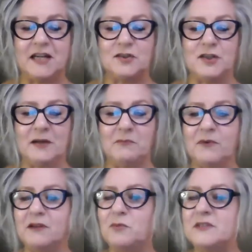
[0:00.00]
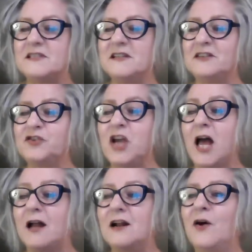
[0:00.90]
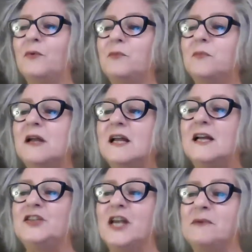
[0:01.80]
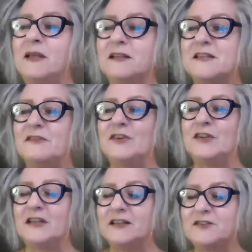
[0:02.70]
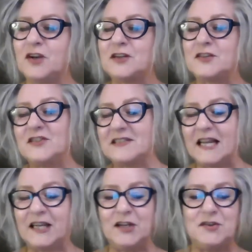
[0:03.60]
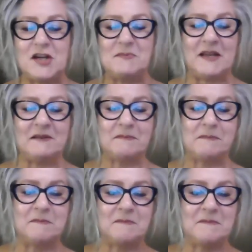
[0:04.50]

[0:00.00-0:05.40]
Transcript: to take a look at what's in the chat. Oh, Jamie has given instructions. Thank you, Jamie.